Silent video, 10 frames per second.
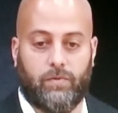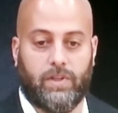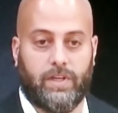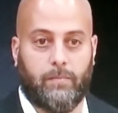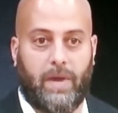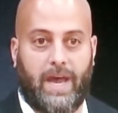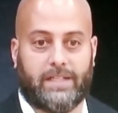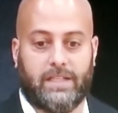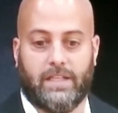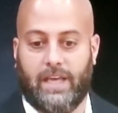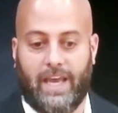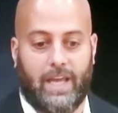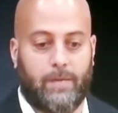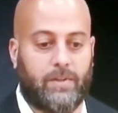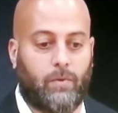really impacted the
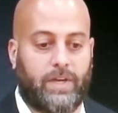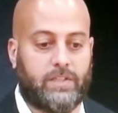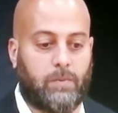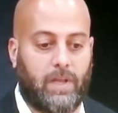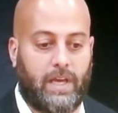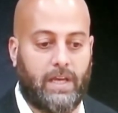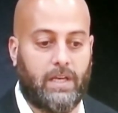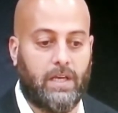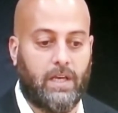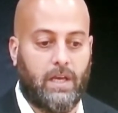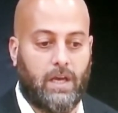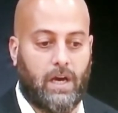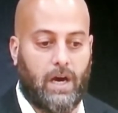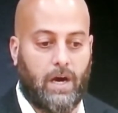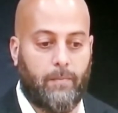game and the way it's played.
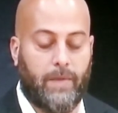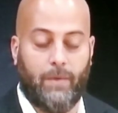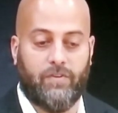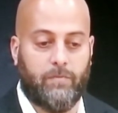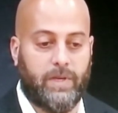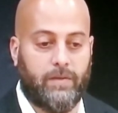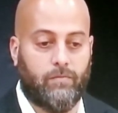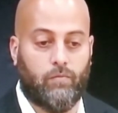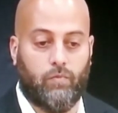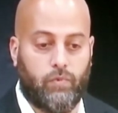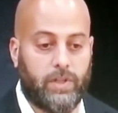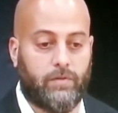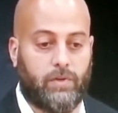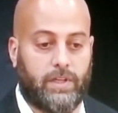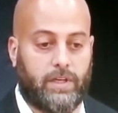And we've been really,
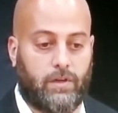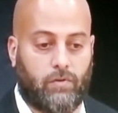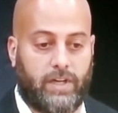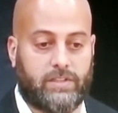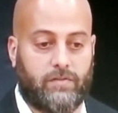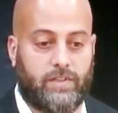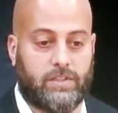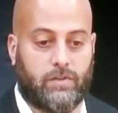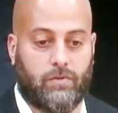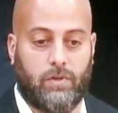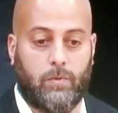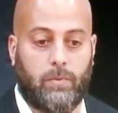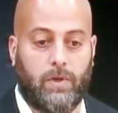really aggressive as a group.